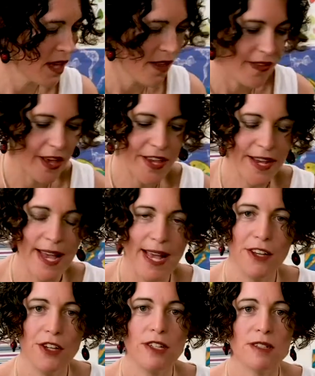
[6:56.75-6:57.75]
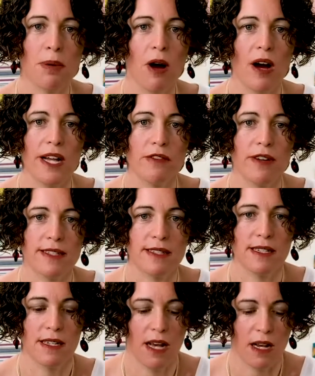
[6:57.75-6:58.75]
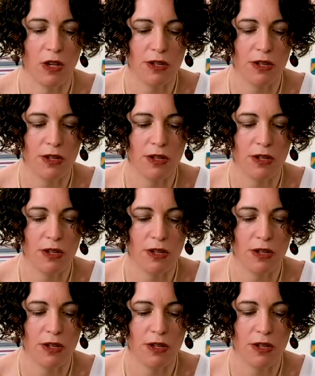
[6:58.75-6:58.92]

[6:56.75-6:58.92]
Now you can use pine resin. A lot